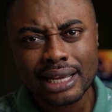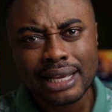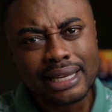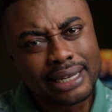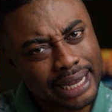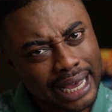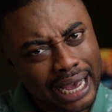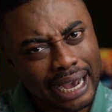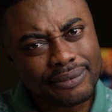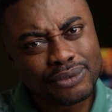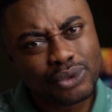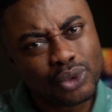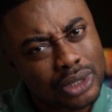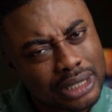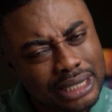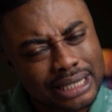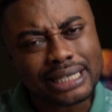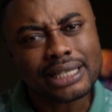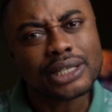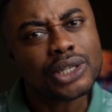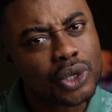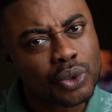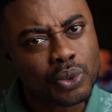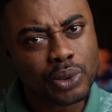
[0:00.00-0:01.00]
they have to
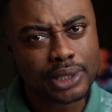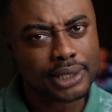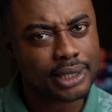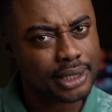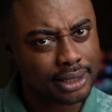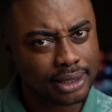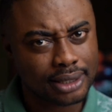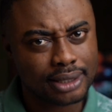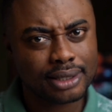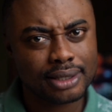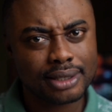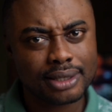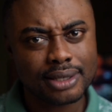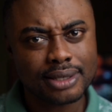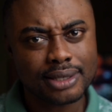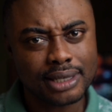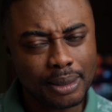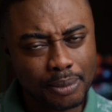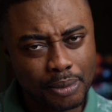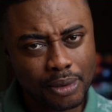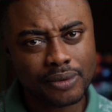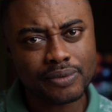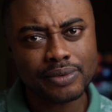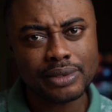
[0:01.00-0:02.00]
deal with
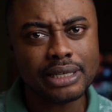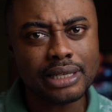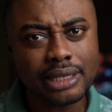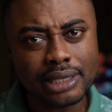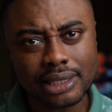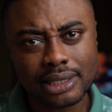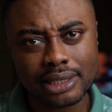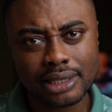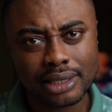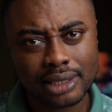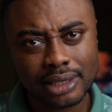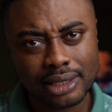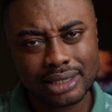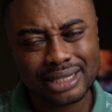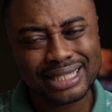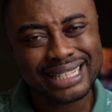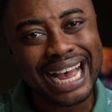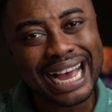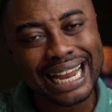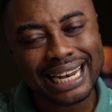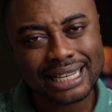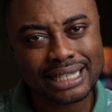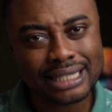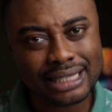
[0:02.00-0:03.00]
some of these
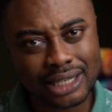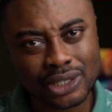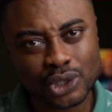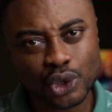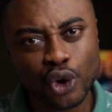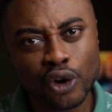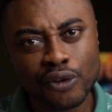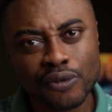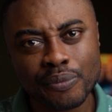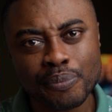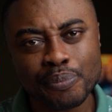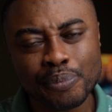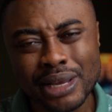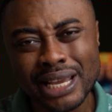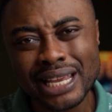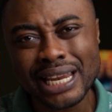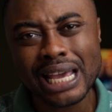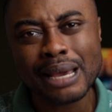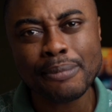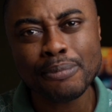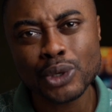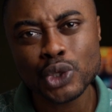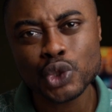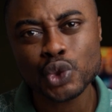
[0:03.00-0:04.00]
challenges of being
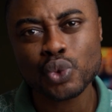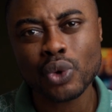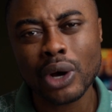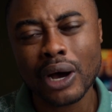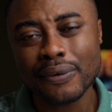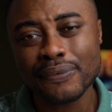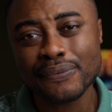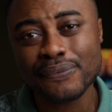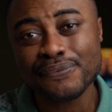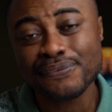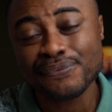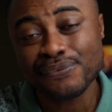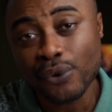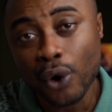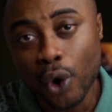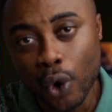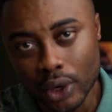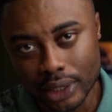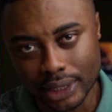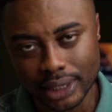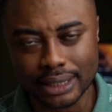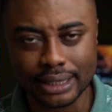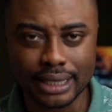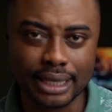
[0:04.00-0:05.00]
able to
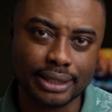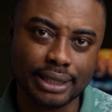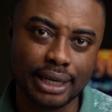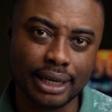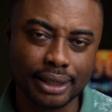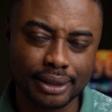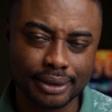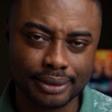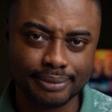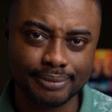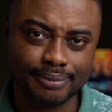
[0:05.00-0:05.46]
afford data.